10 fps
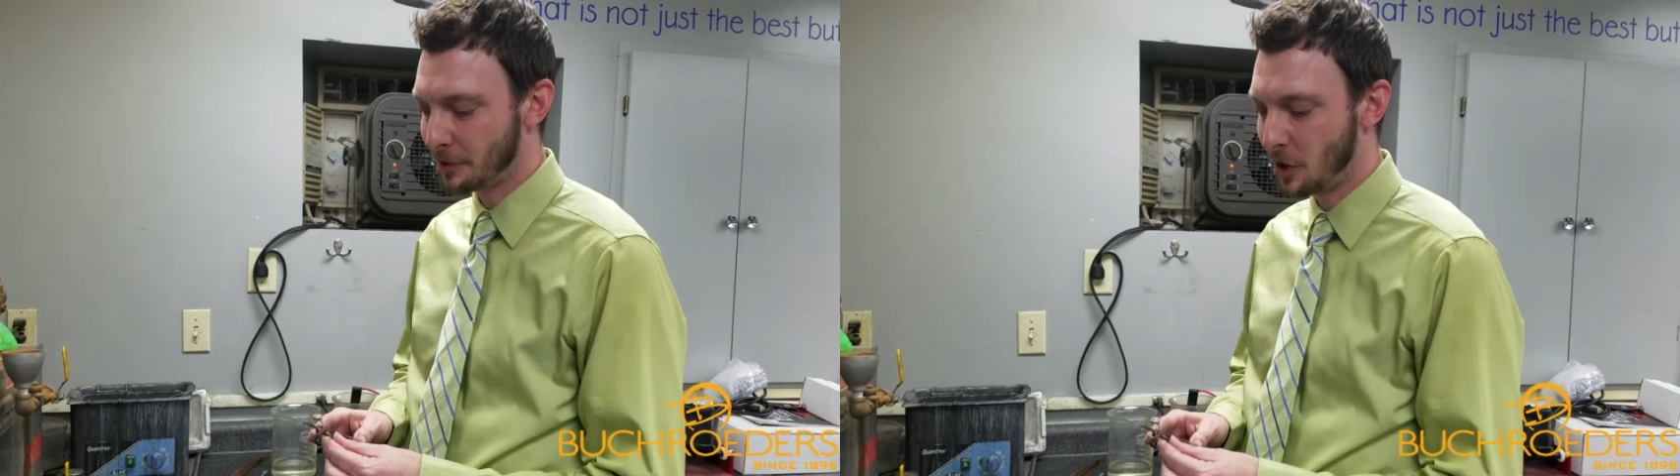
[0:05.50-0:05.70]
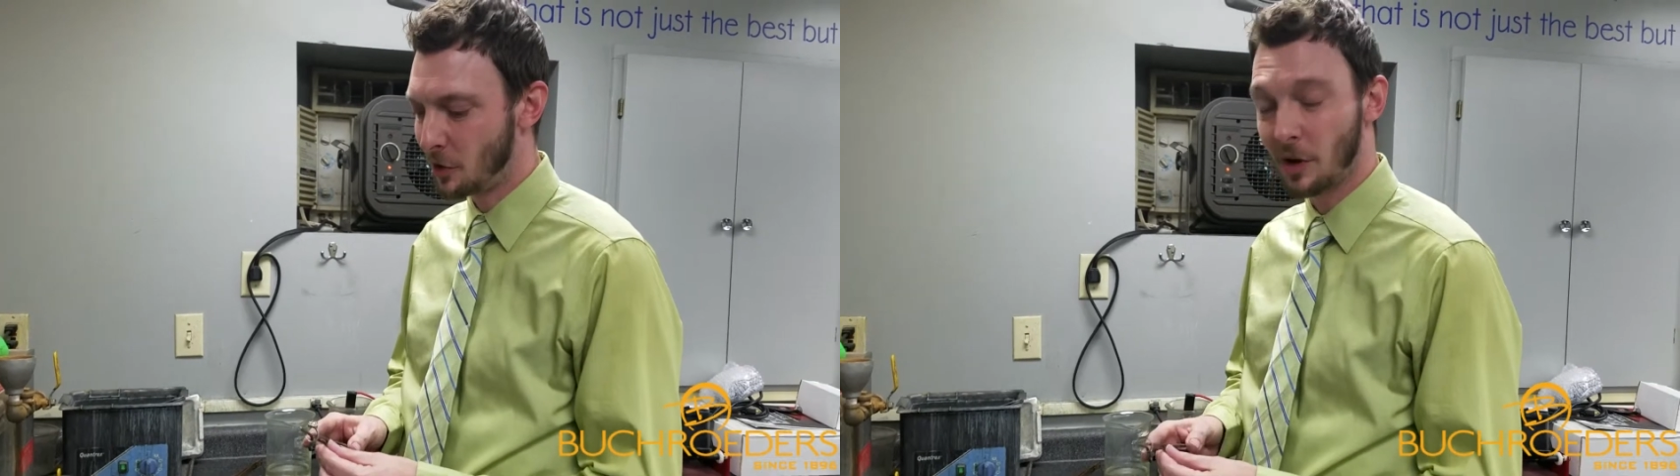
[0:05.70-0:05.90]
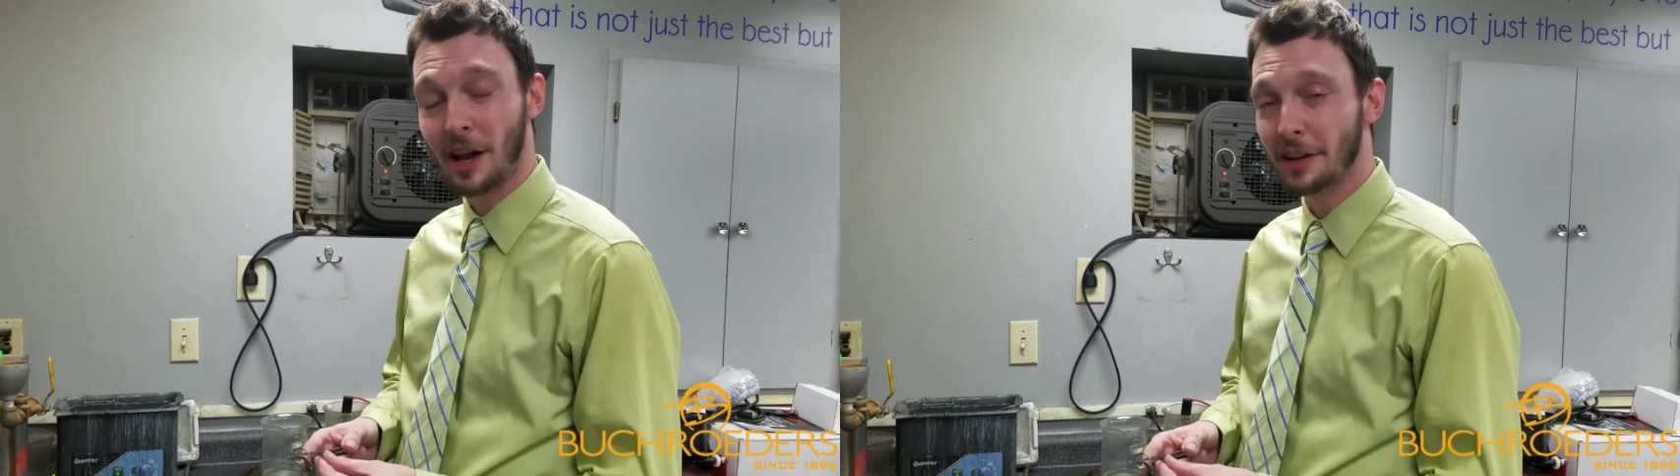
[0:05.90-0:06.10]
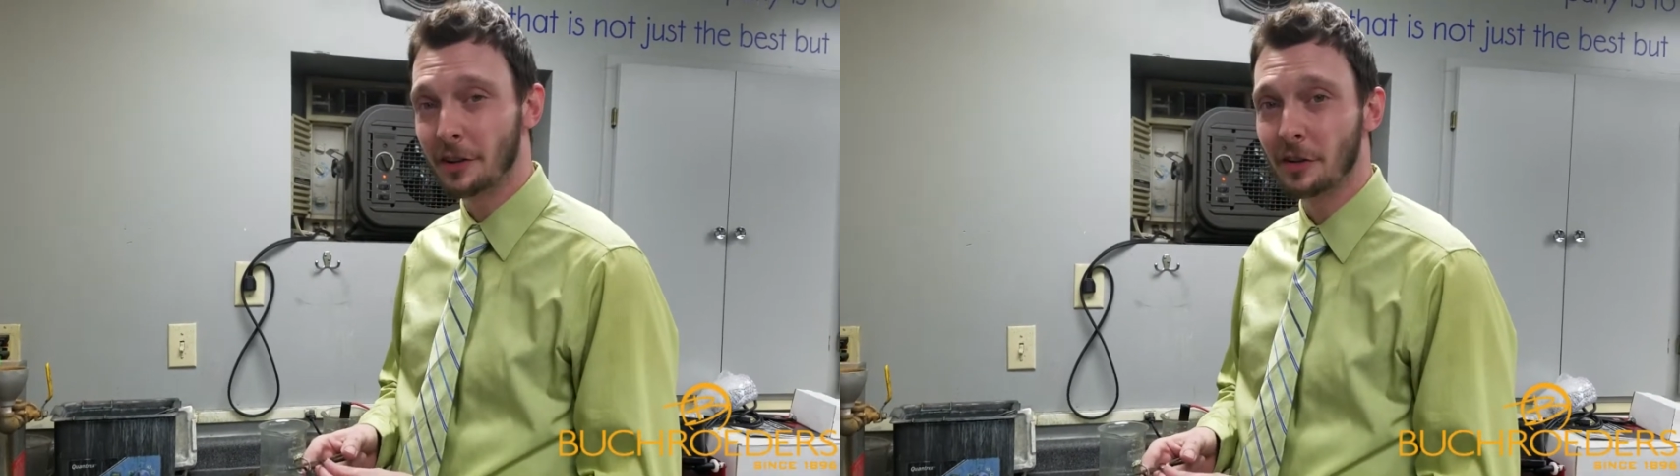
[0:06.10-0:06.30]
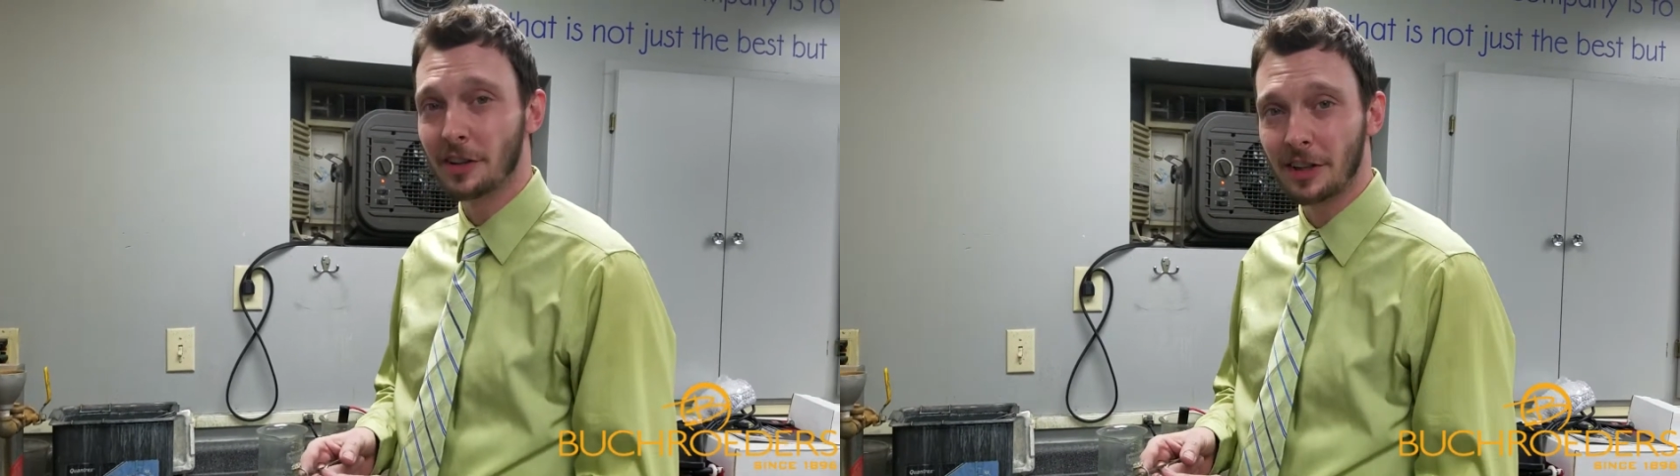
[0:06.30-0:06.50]
know what I
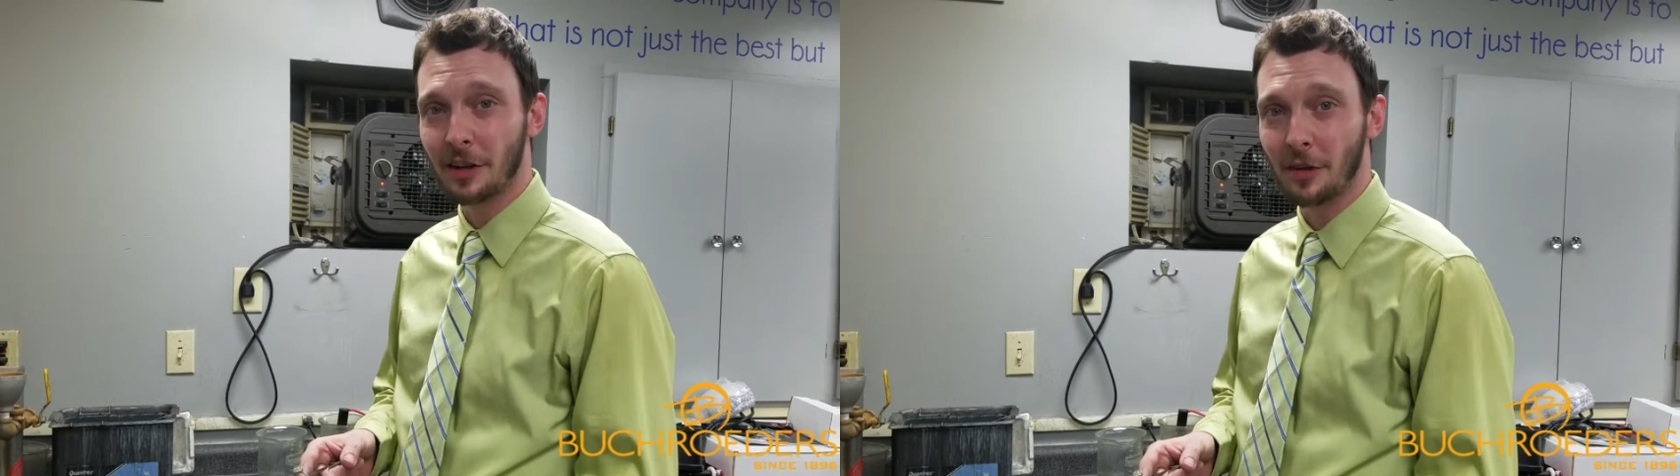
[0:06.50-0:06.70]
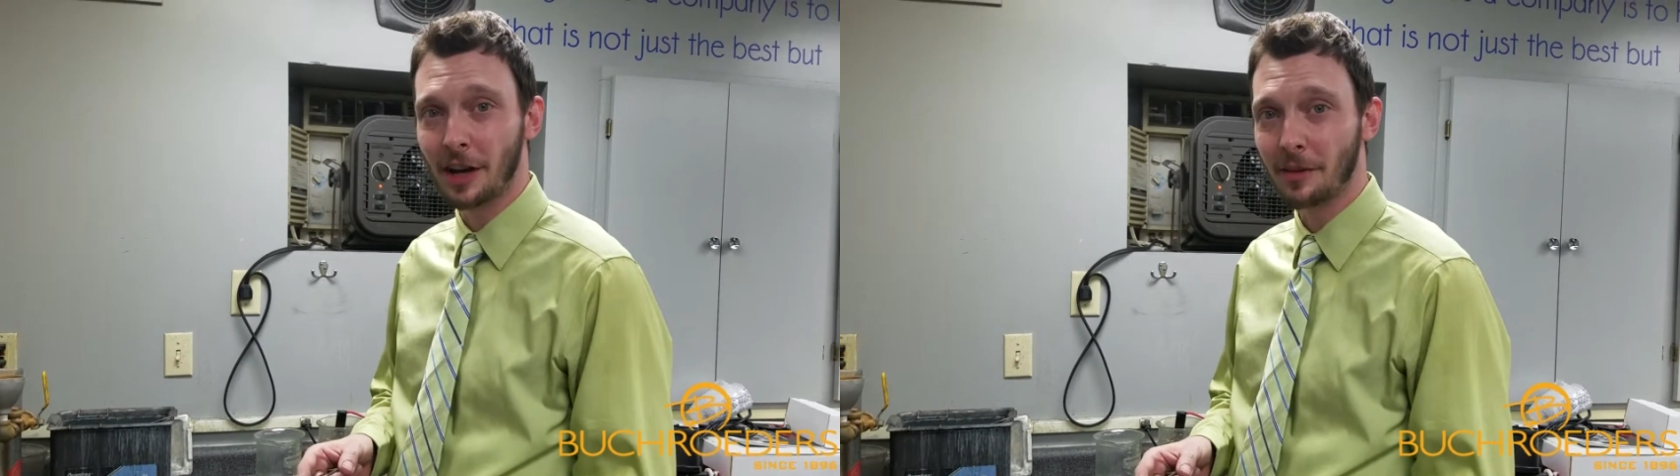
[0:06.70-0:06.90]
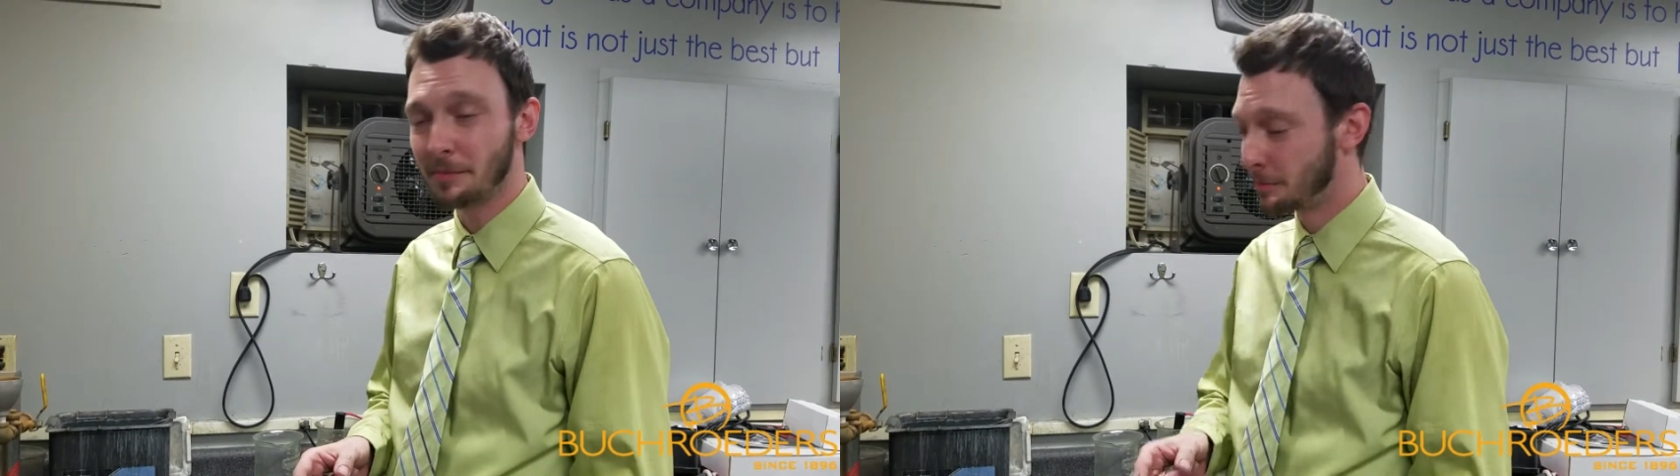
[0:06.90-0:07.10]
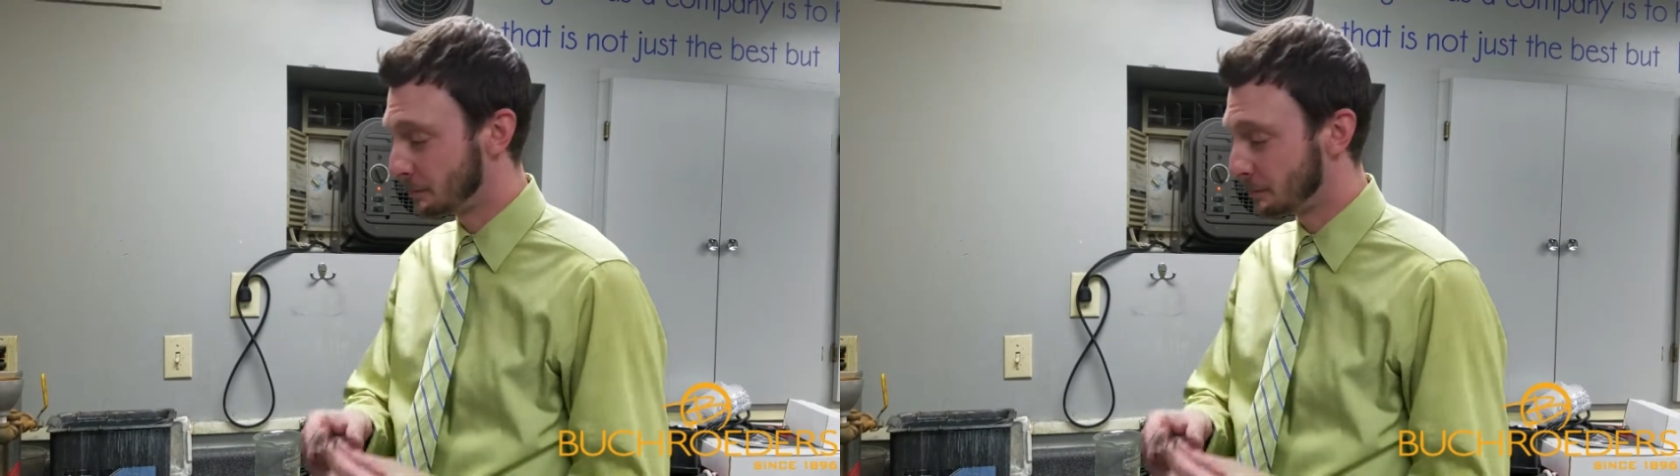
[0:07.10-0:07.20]
do to clean a ring,